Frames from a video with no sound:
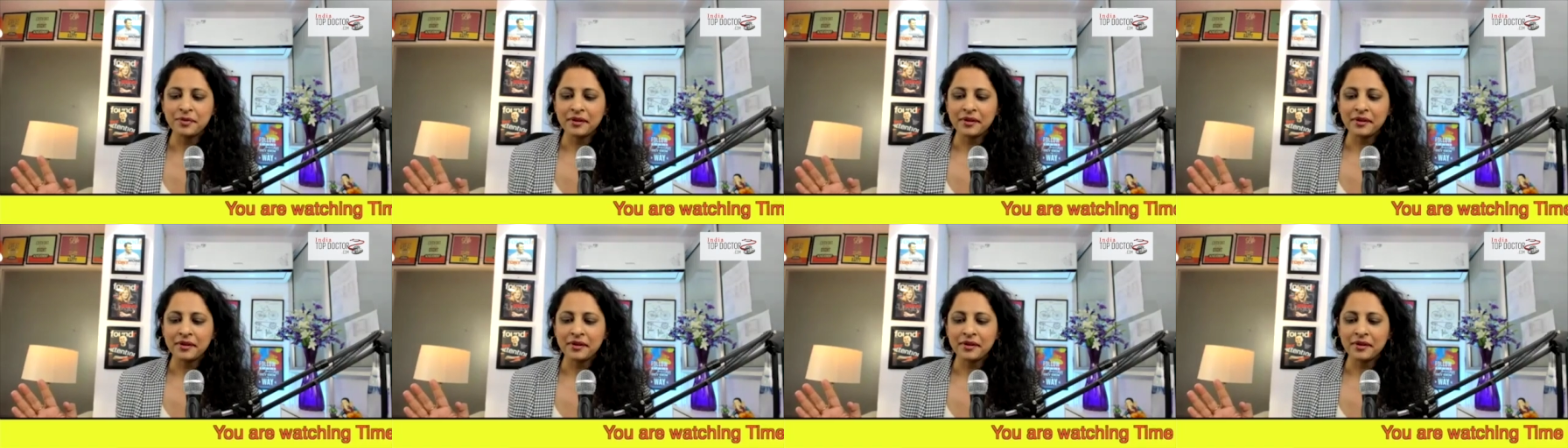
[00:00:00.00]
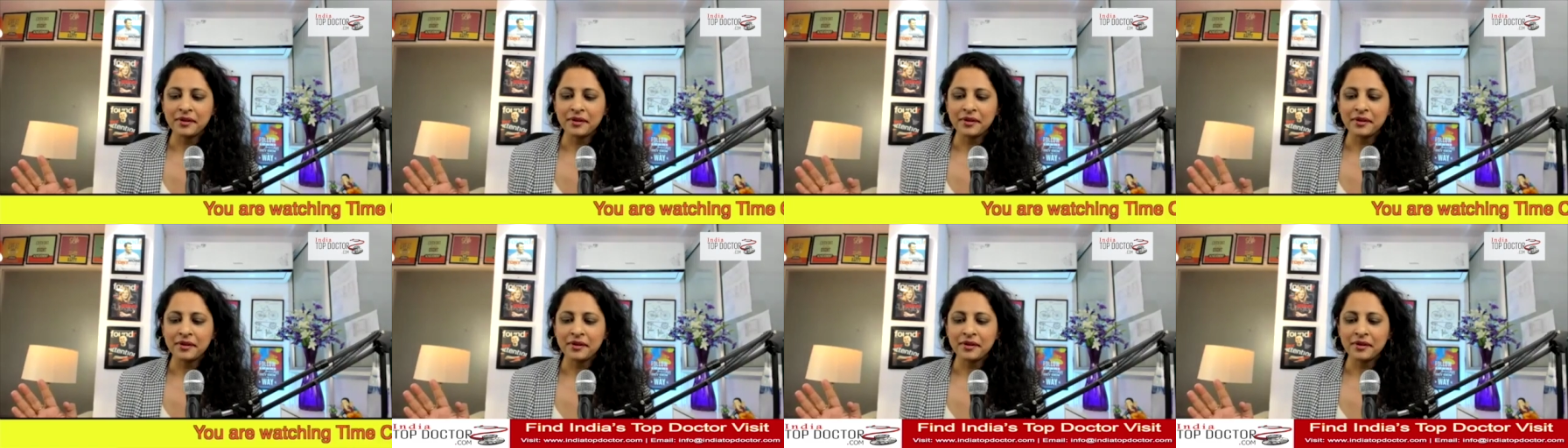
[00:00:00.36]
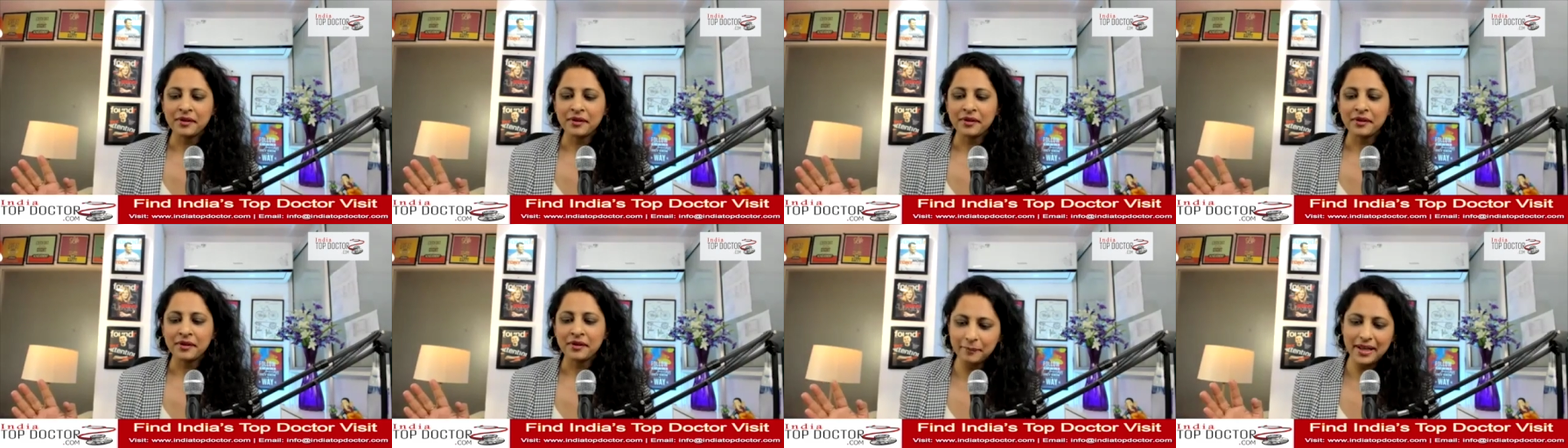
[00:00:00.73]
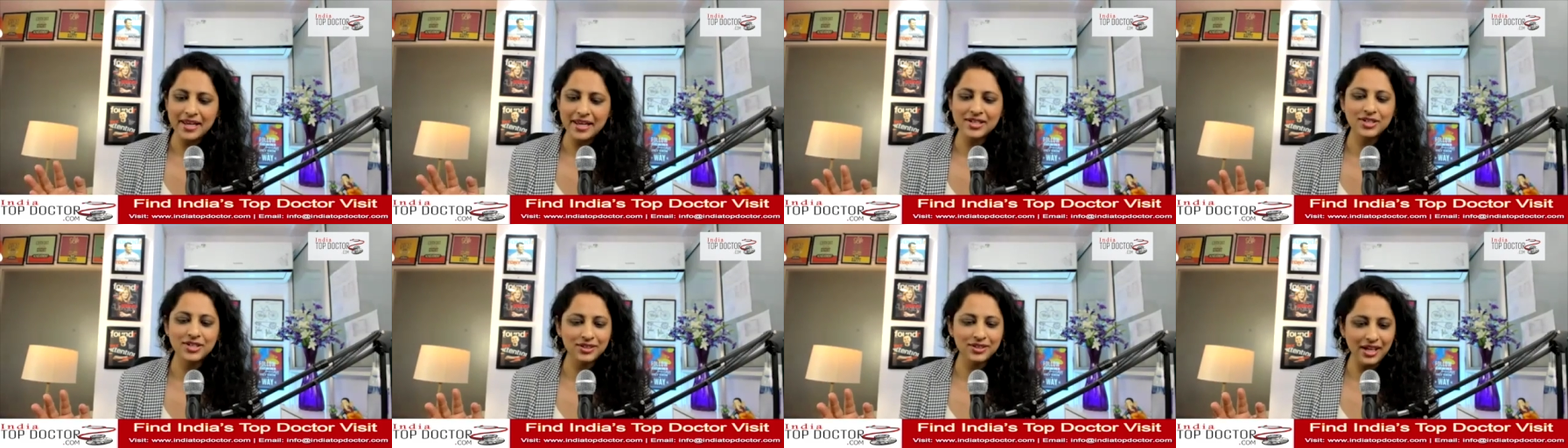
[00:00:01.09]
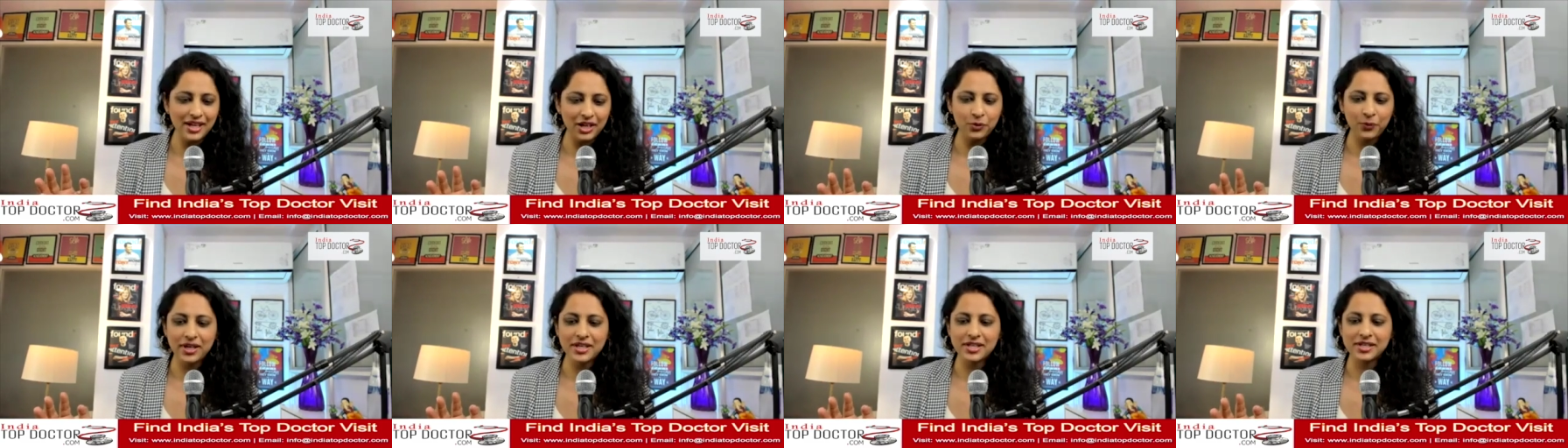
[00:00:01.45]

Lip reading: And I am blessed that ways.